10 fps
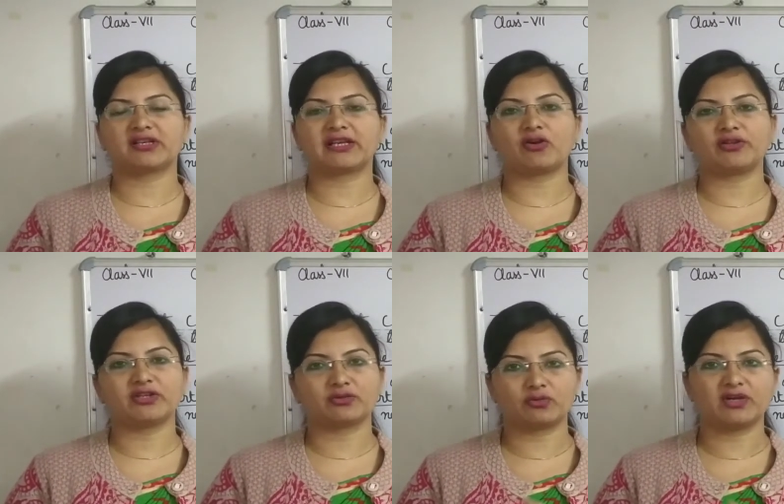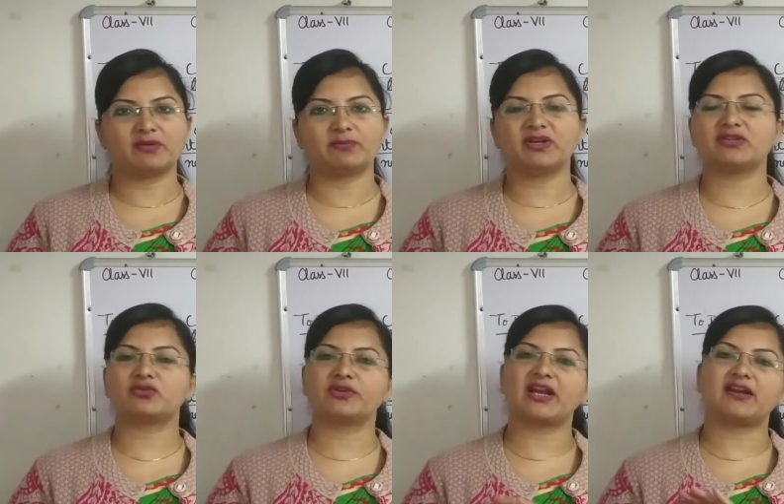on the row number
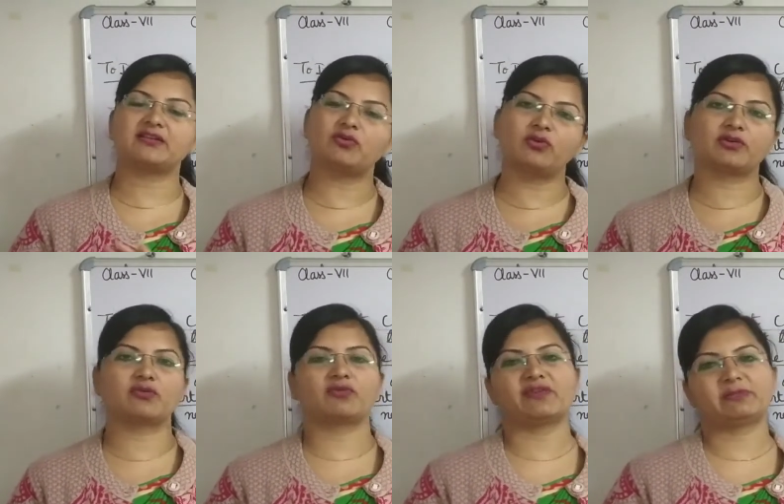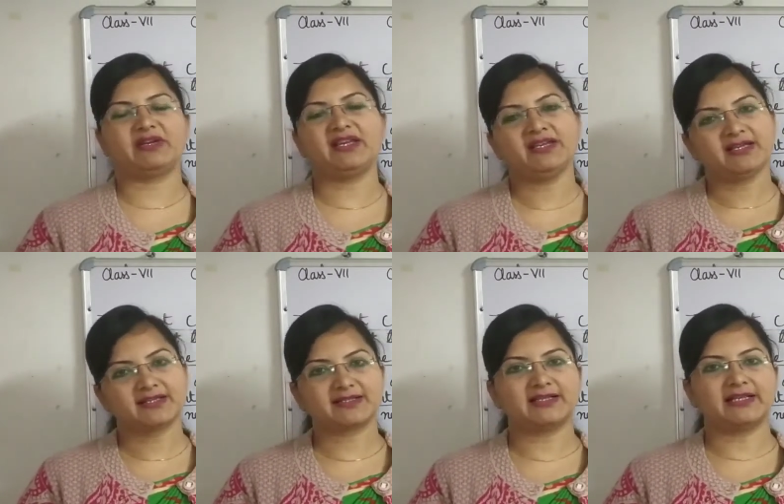so that whole row will be
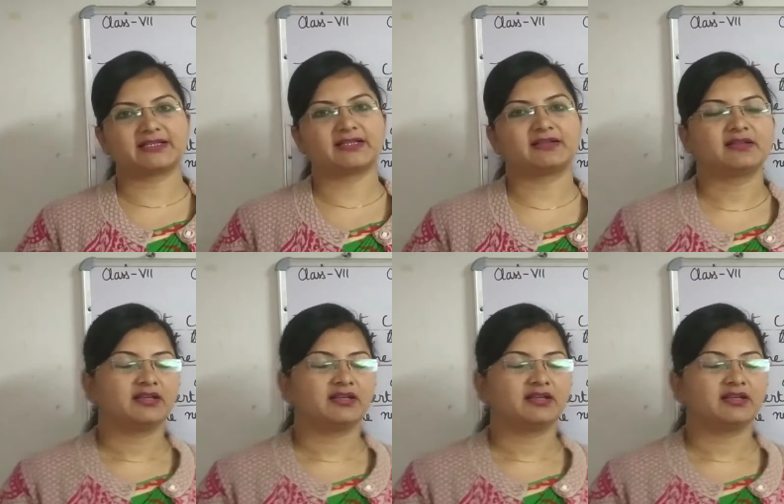selected.